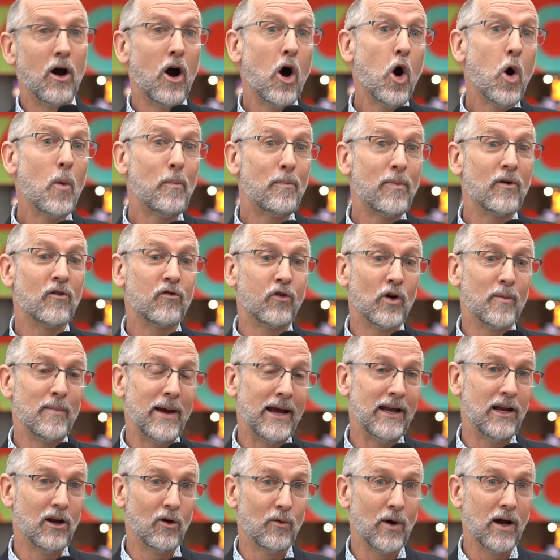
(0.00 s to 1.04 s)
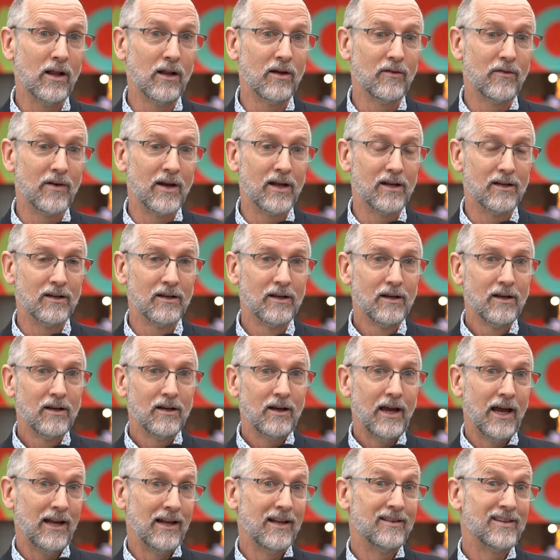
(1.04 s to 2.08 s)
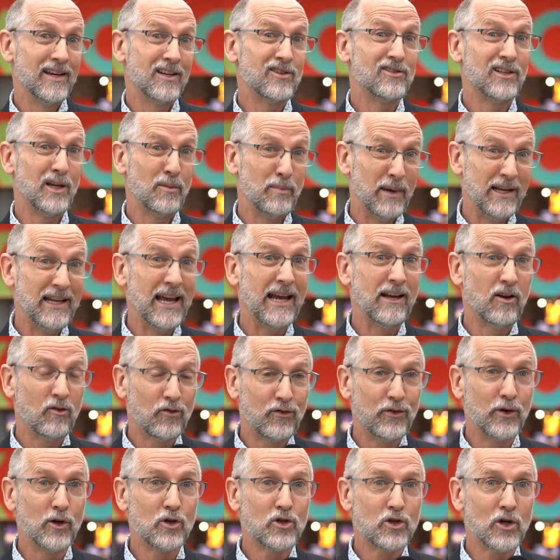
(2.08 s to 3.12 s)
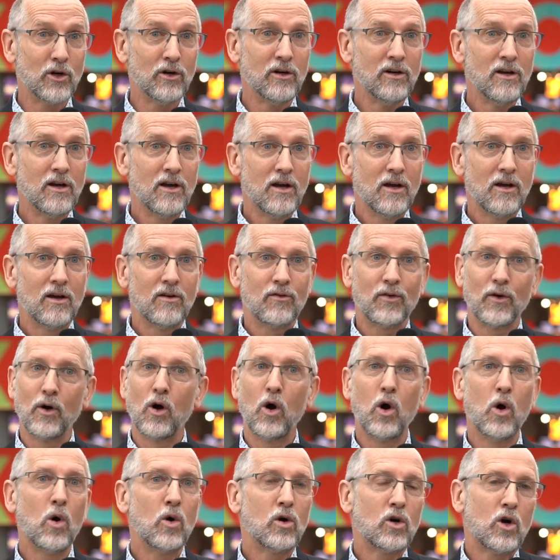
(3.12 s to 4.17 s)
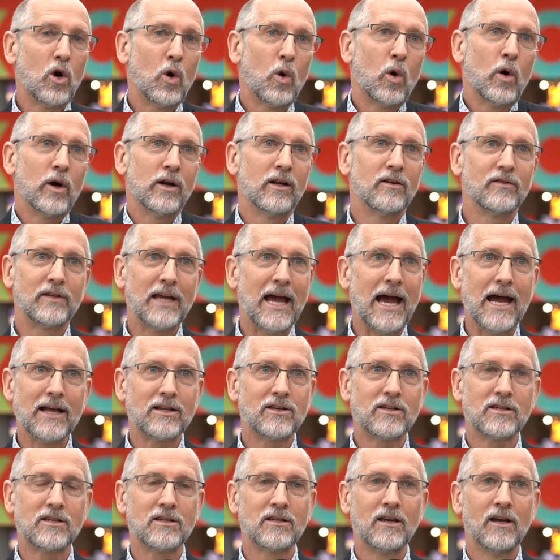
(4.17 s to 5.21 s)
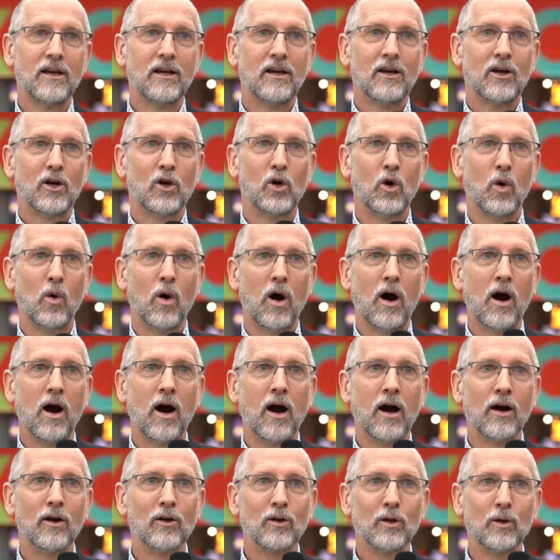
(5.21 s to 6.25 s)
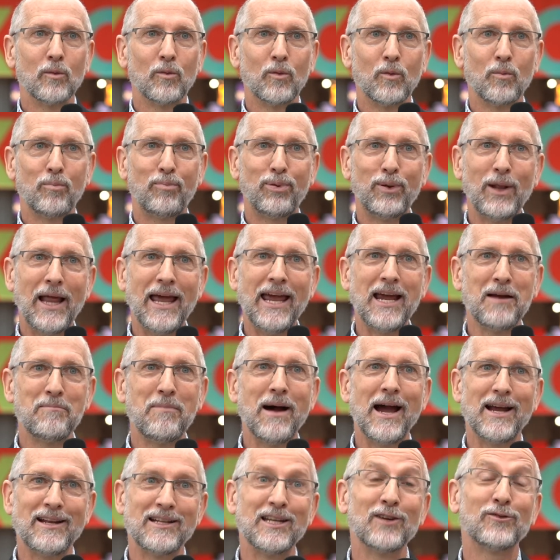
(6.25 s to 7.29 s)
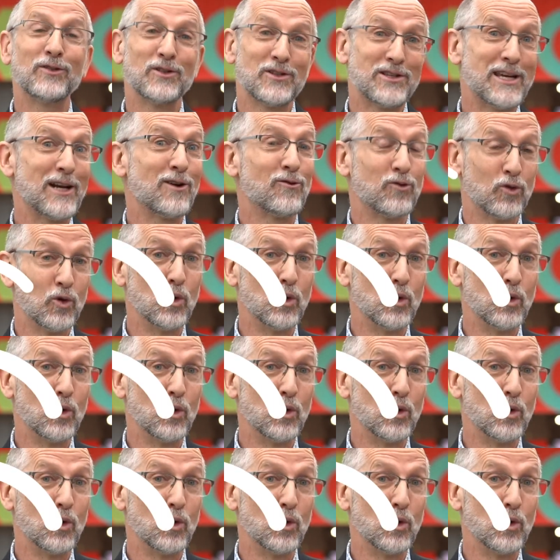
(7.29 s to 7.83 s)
hope of remaining relevant in a digitally mediated future for a whole cohort of guests who are playing by a different set of